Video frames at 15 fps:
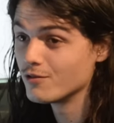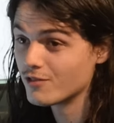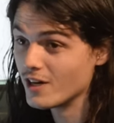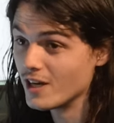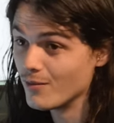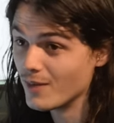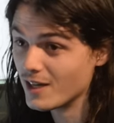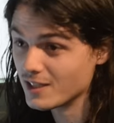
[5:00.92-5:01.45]

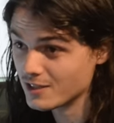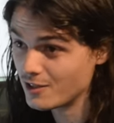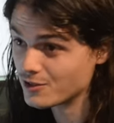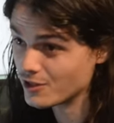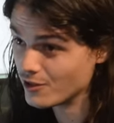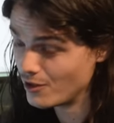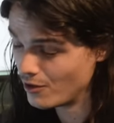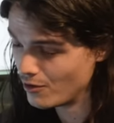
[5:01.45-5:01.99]
frame, as I'll
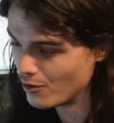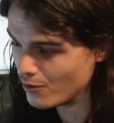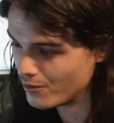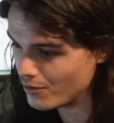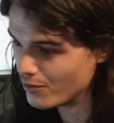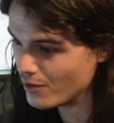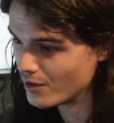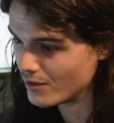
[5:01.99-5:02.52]
show you
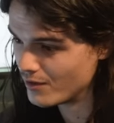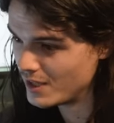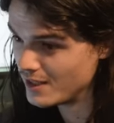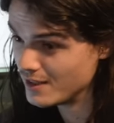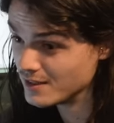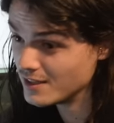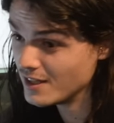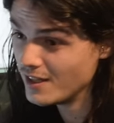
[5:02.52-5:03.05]
off of one of
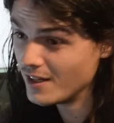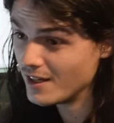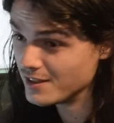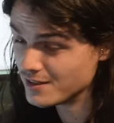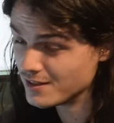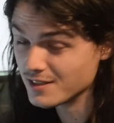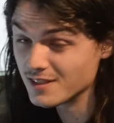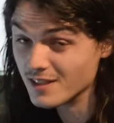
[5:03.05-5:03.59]
these,
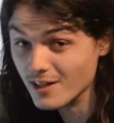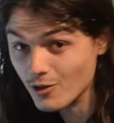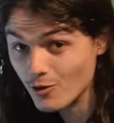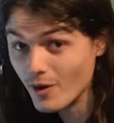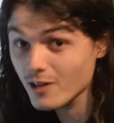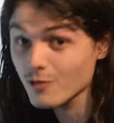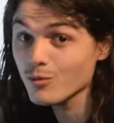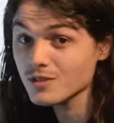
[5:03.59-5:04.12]
is just an
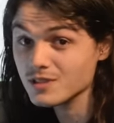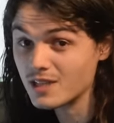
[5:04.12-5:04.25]
incredible